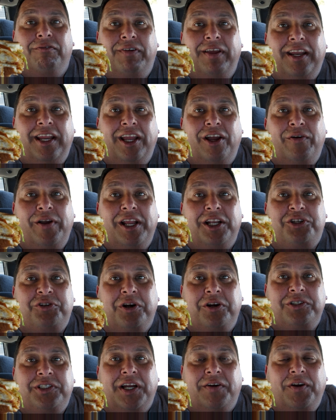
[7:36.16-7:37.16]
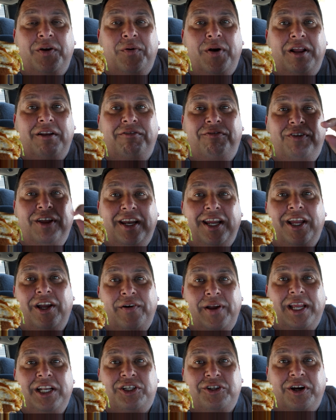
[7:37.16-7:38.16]
video intros, everyone.
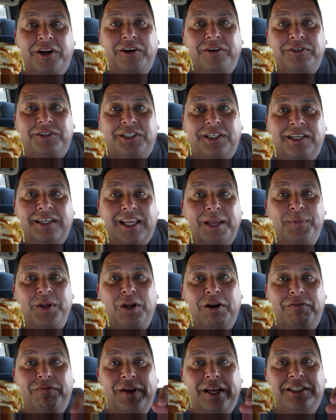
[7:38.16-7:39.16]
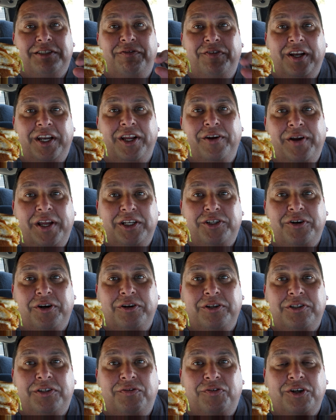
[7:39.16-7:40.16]
Video intros. Give me your best video
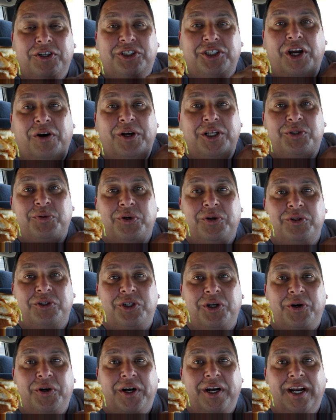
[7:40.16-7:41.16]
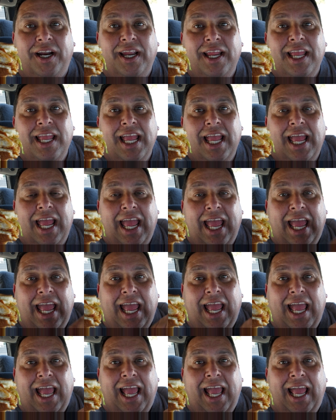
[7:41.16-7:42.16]
intros for Joey's World Tour,
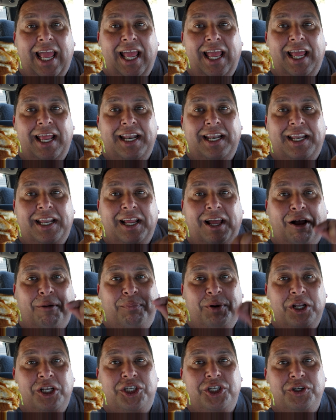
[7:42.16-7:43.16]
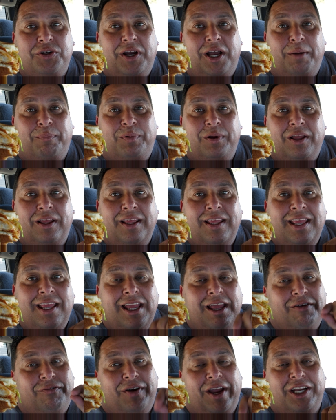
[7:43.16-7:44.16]
and I'll put you up
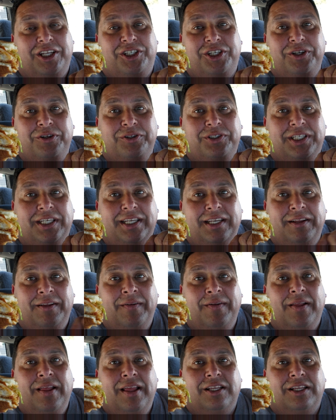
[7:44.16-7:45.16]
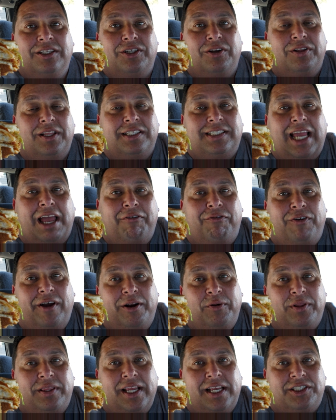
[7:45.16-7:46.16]
if I choose it. So let's have
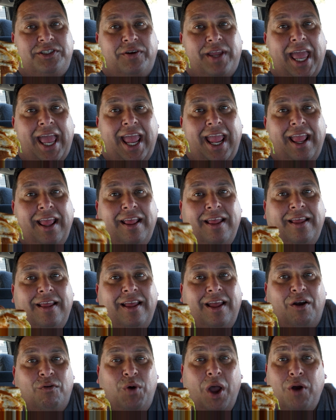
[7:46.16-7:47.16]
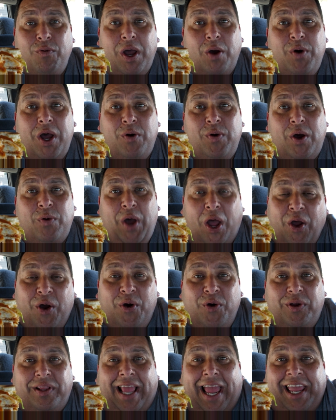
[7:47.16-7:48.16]
fun with this, okay? Woo woo woo
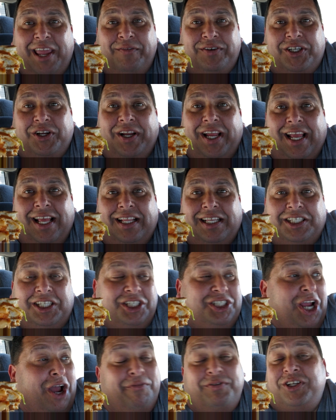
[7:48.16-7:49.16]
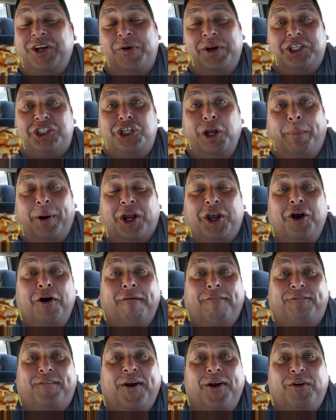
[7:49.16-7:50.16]
woo woo! Thank you for tuning in. This is Joe for Joey's Super
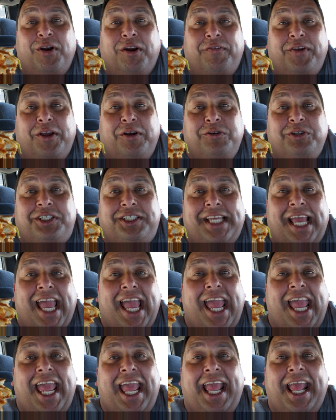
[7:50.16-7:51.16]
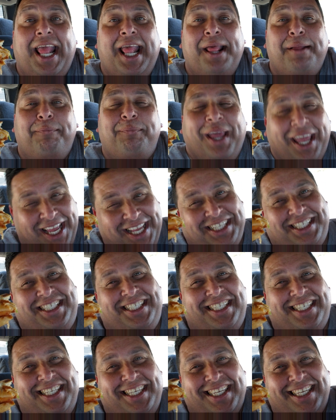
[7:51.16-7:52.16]
Cool Food Reviews saying
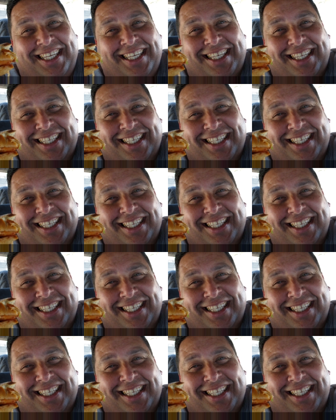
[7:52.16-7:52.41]
peace.